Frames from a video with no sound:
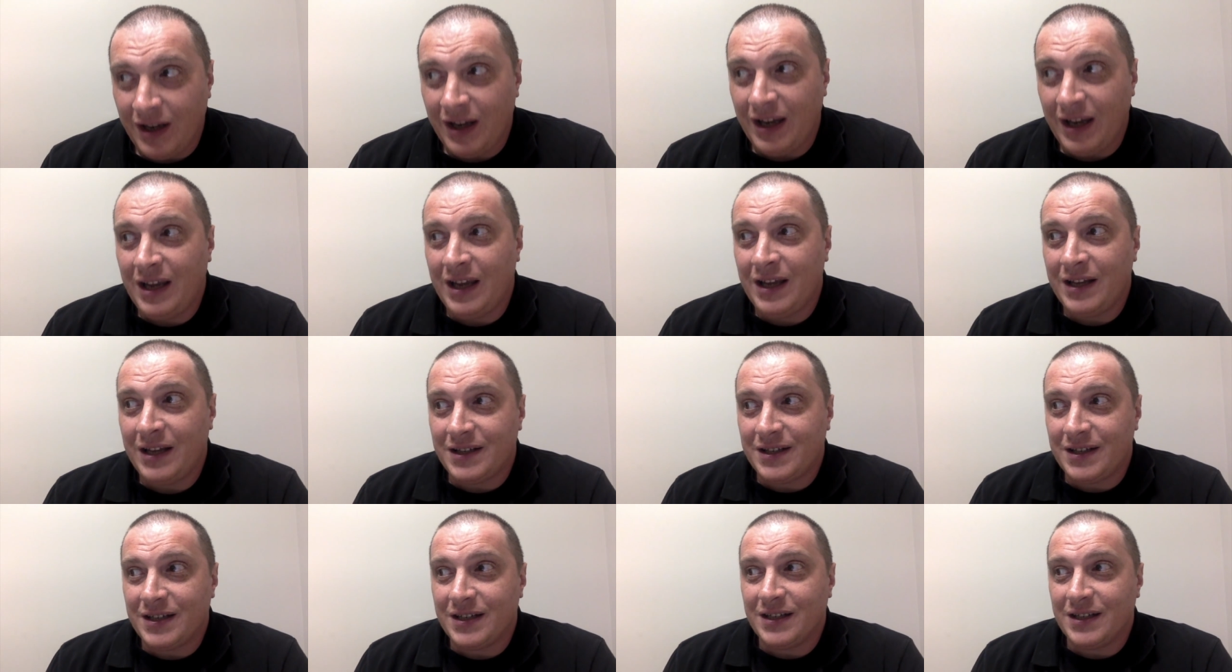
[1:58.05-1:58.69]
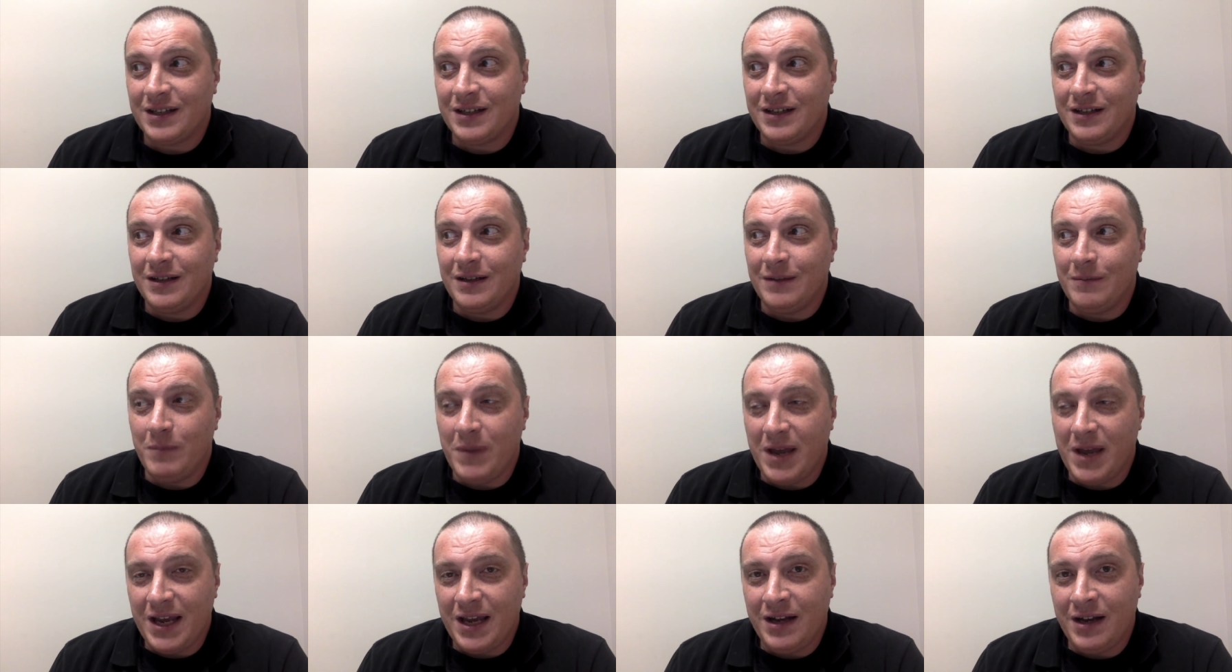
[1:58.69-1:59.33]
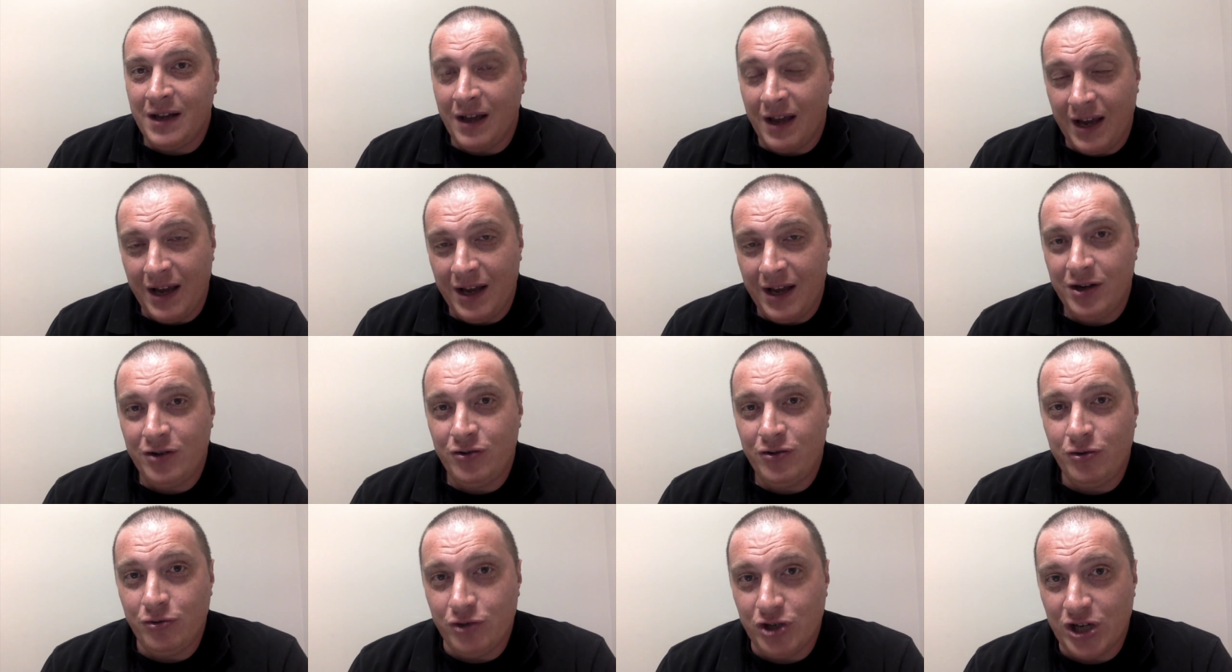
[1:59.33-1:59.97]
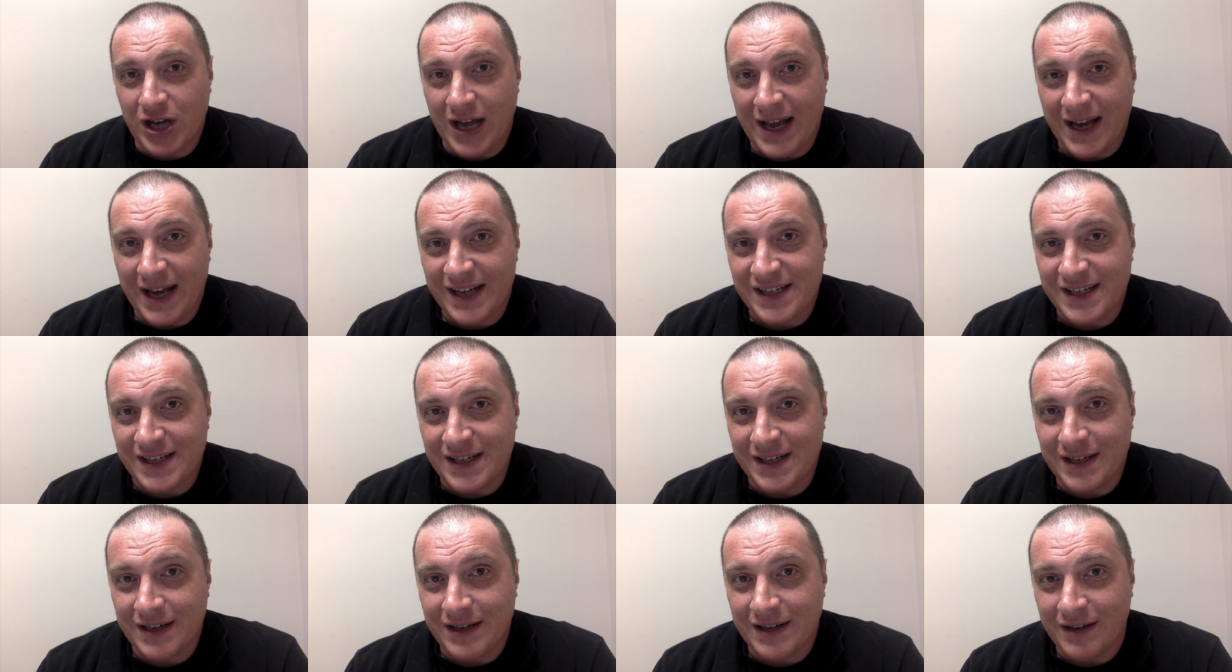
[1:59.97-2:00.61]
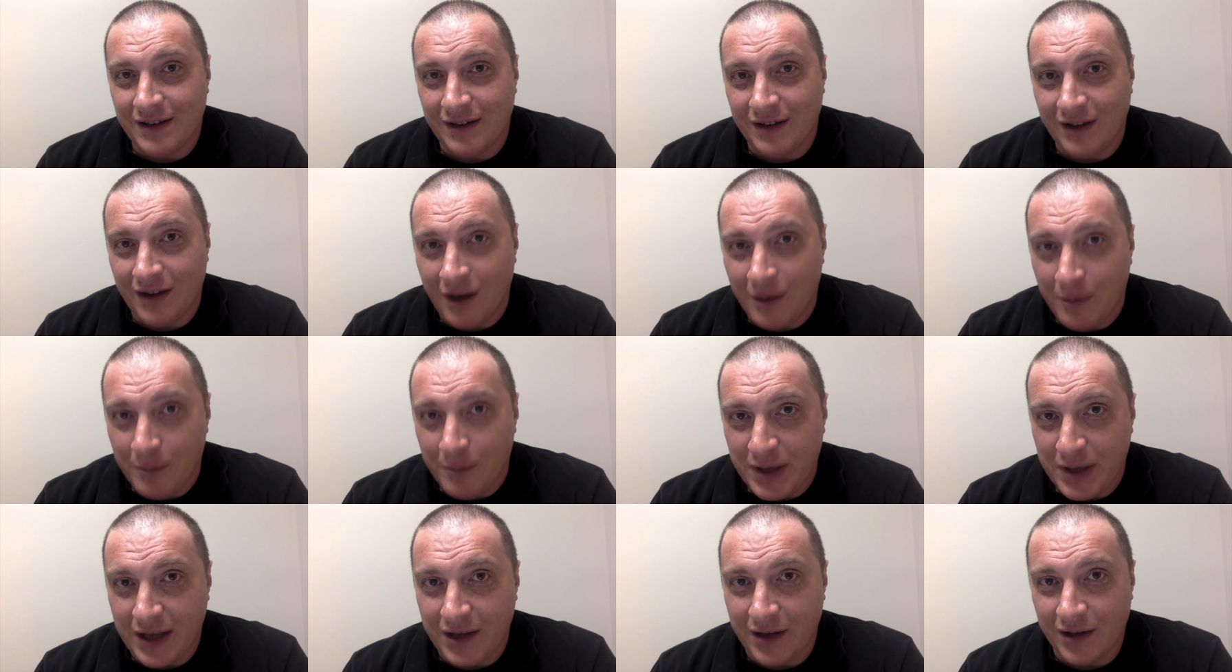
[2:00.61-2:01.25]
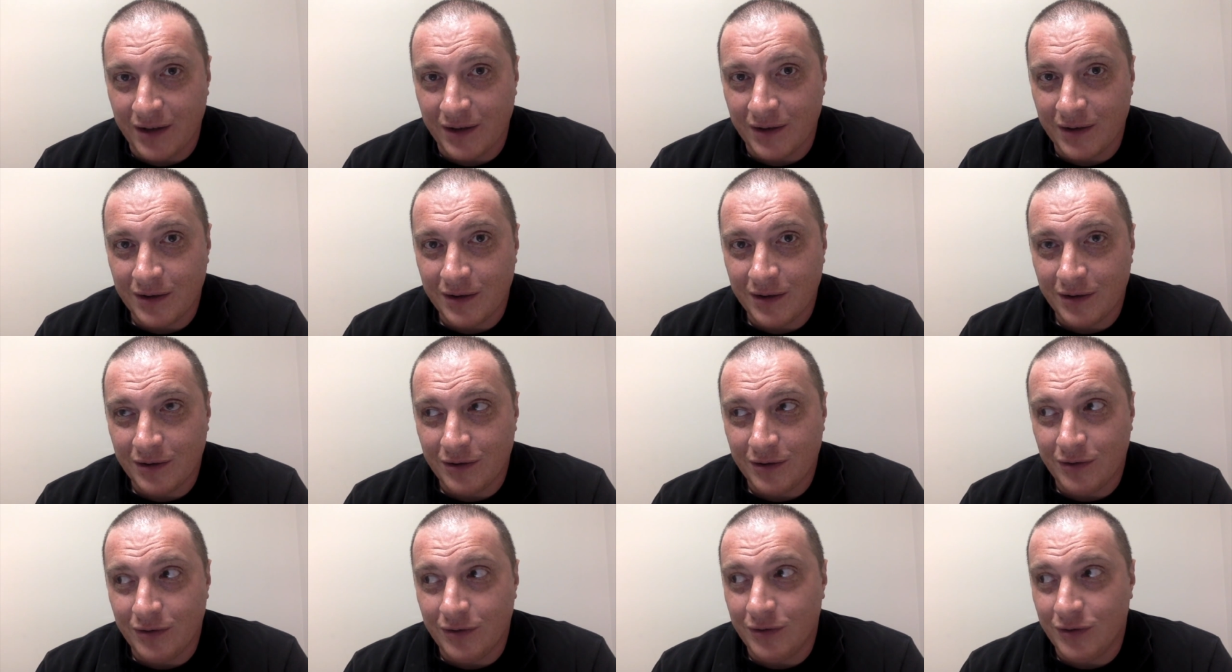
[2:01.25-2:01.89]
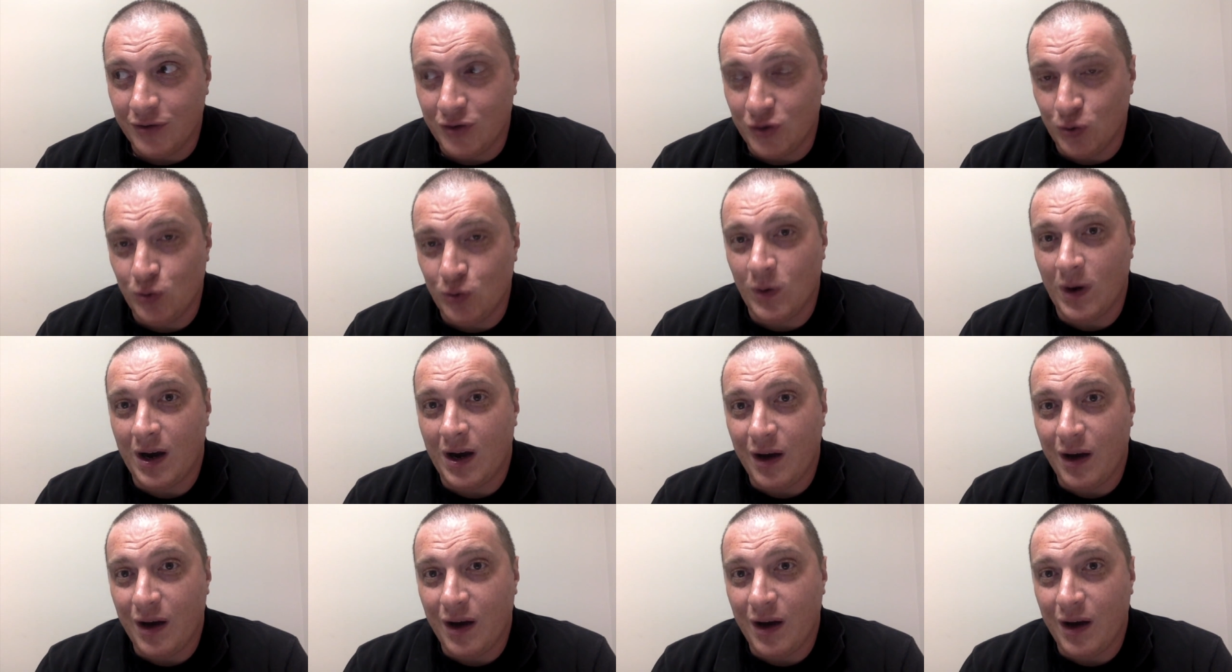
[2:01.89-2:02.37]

it made Andrew Jackson appeal to